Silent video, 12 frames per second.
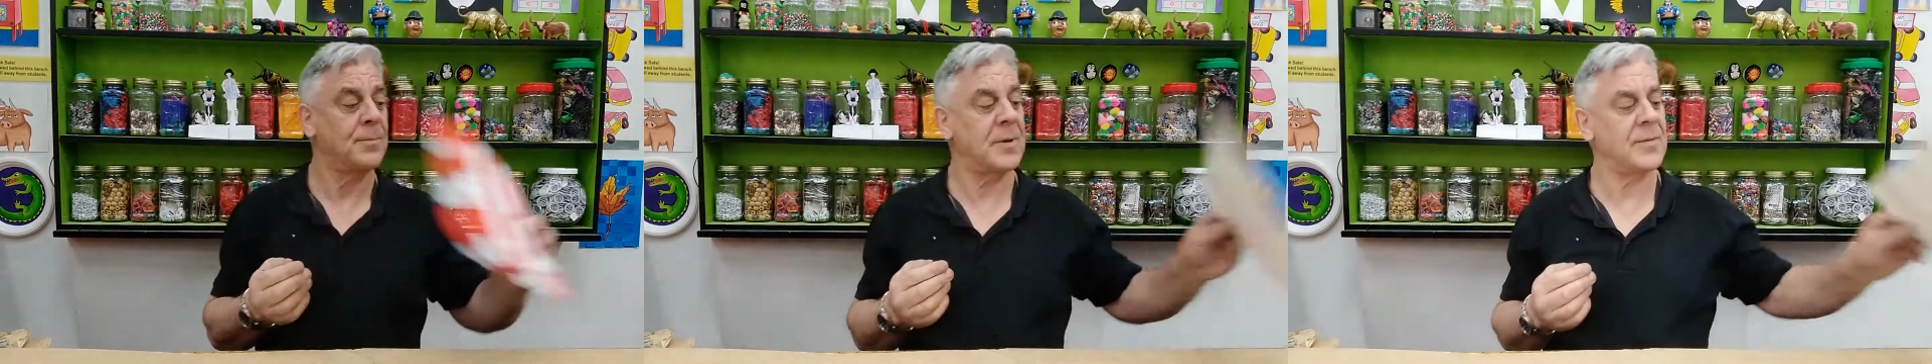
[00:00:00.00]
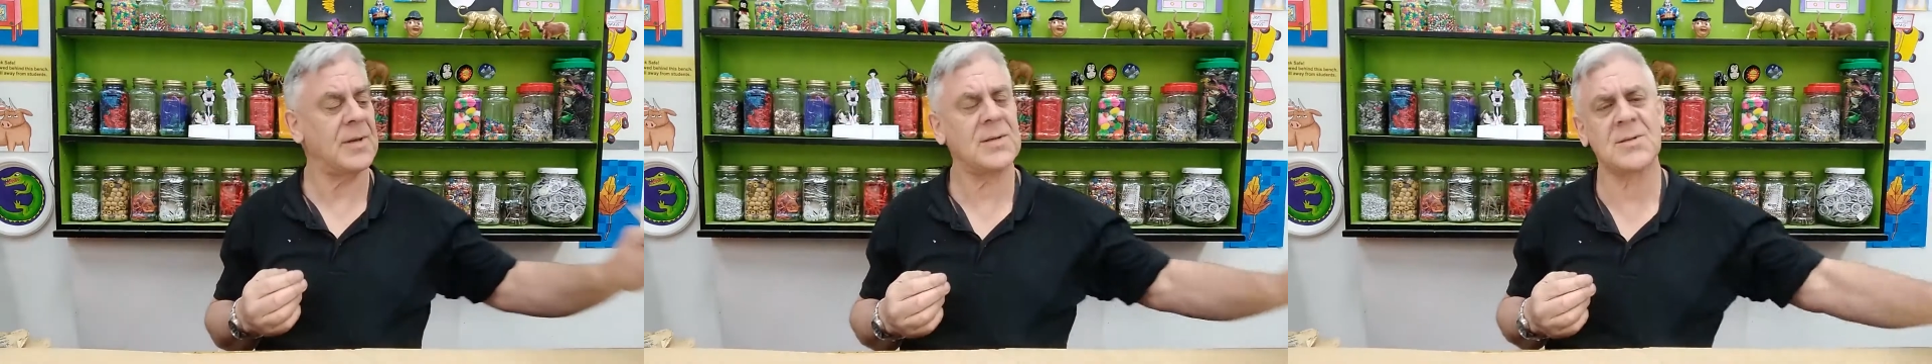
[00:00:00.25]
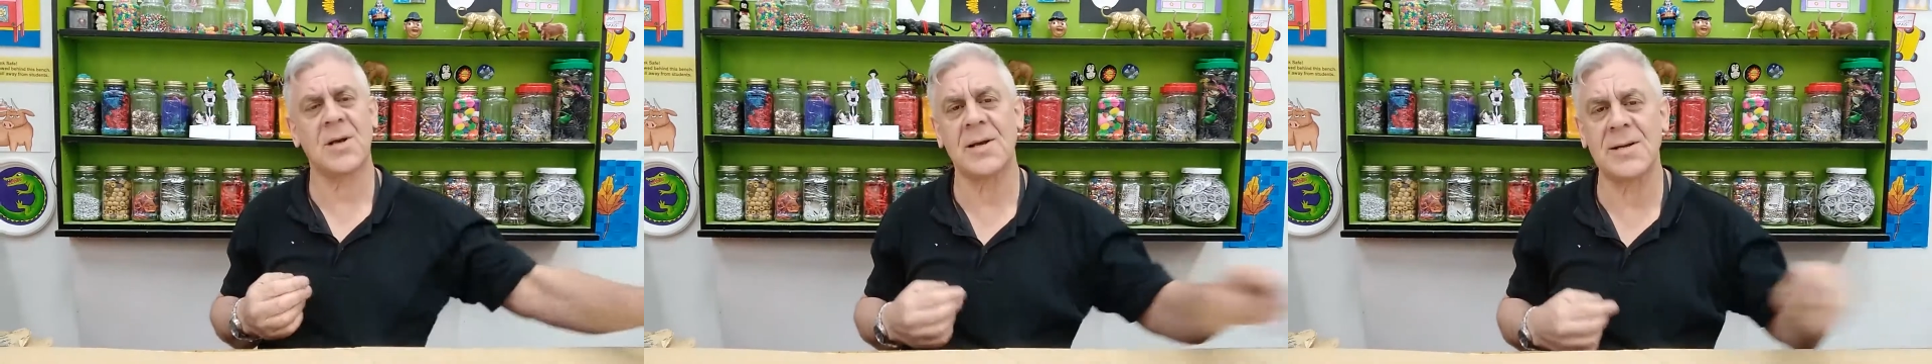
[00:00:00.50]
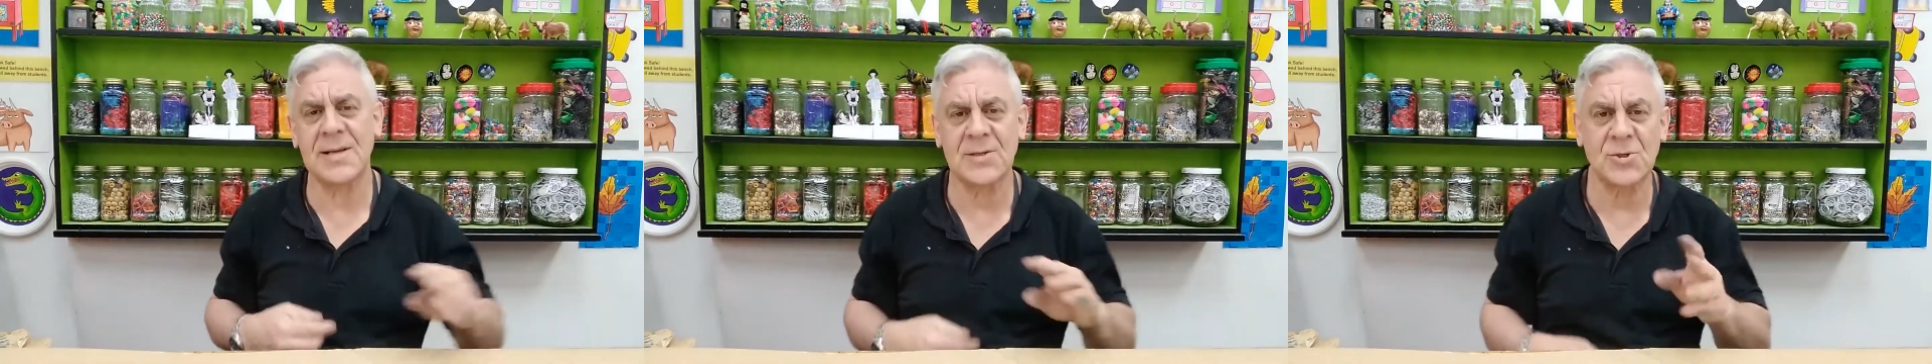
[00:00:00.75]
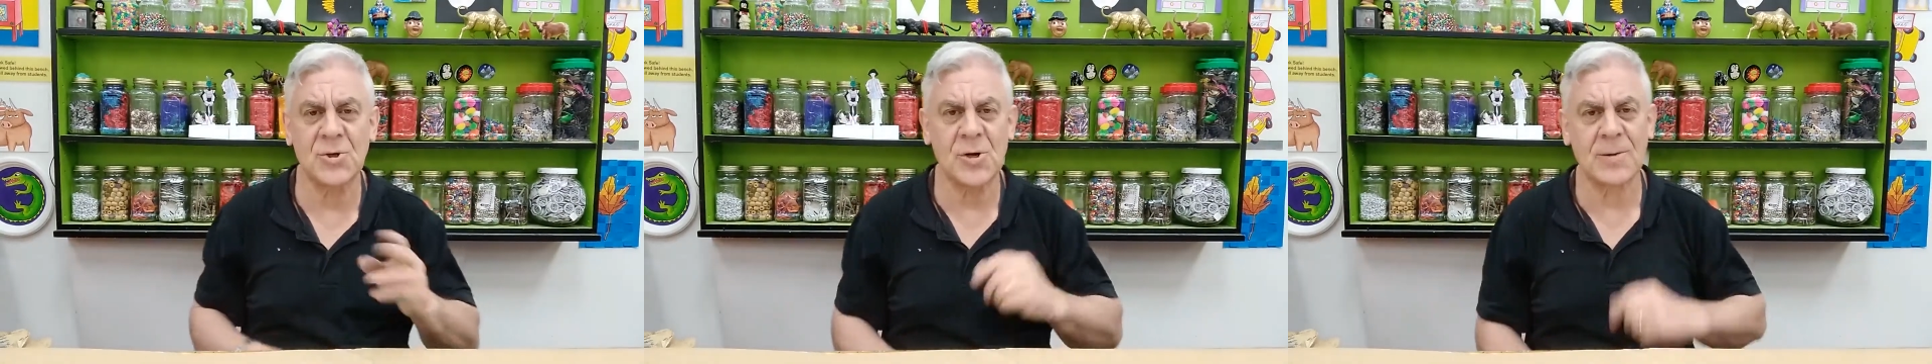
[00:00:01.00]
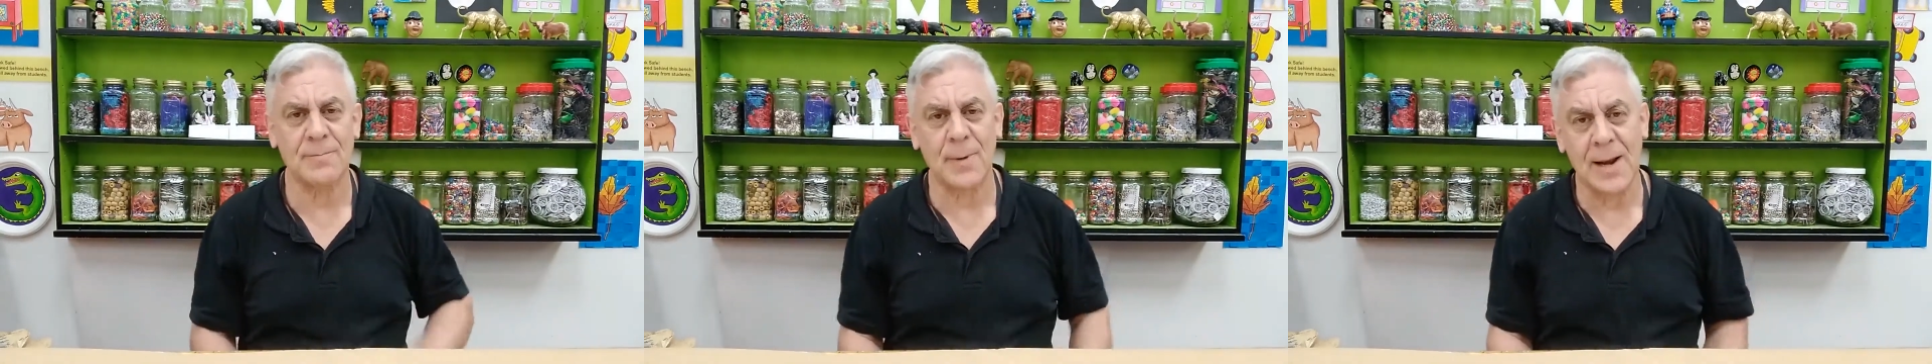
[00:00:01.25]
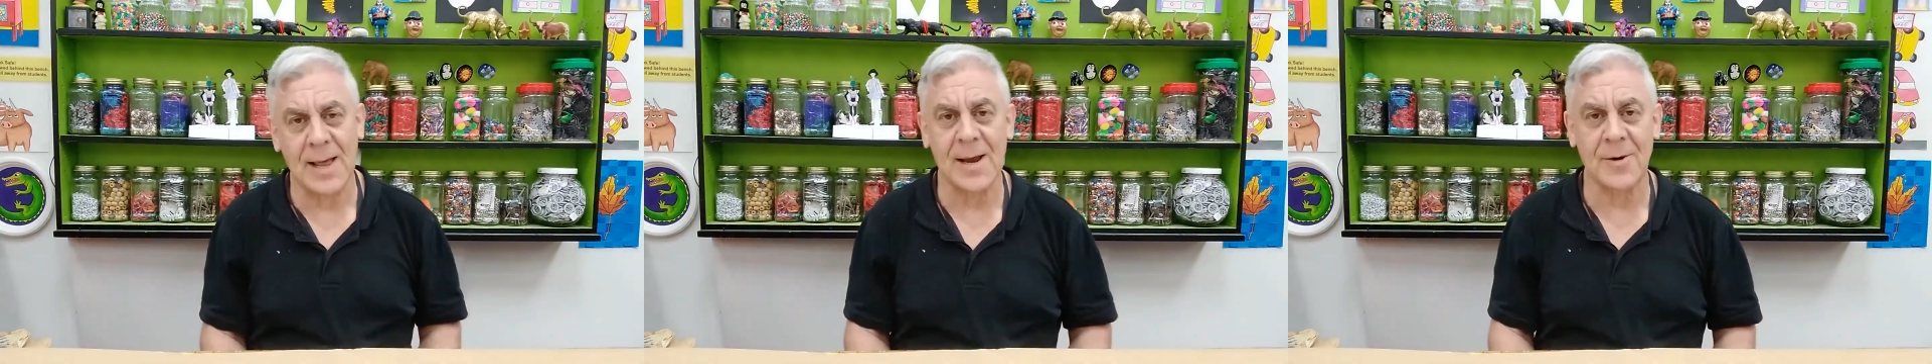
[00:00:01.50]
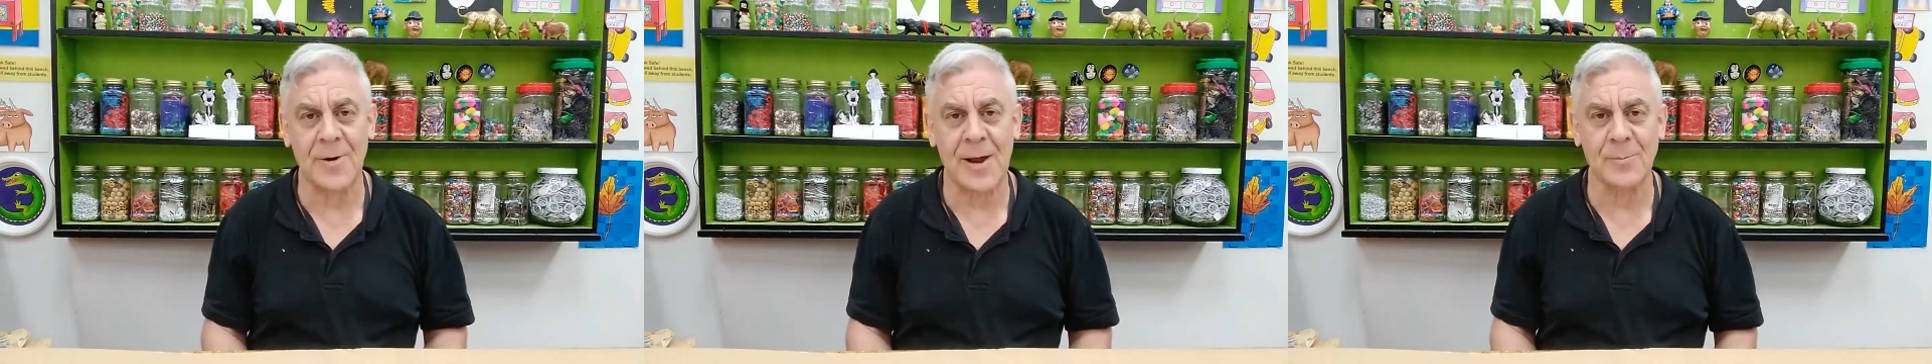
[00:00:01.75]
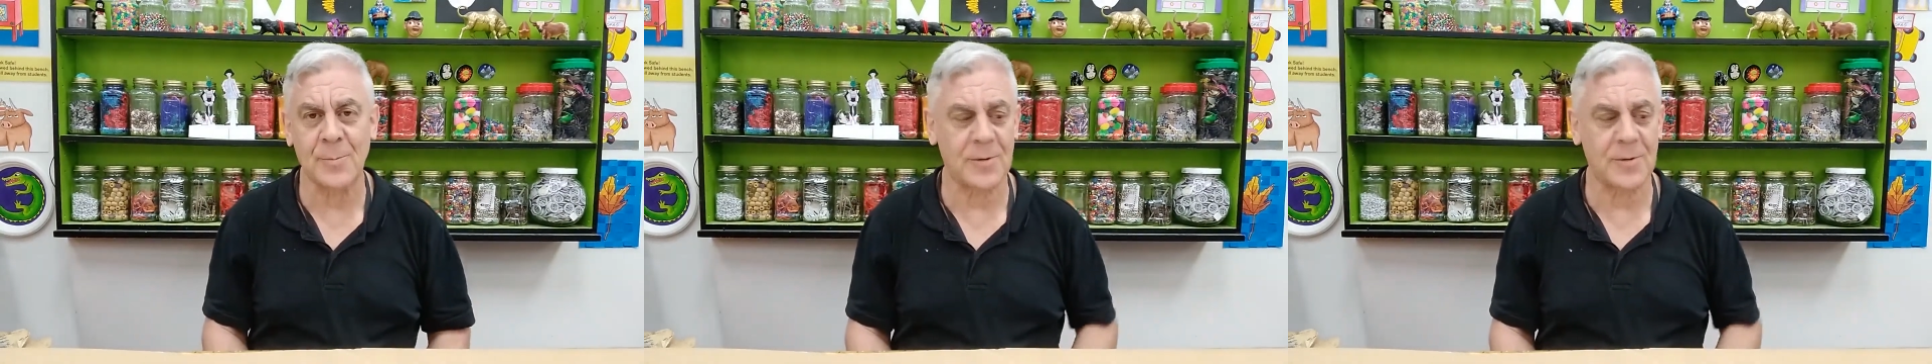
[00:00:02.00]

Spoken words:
But these ideas you can play around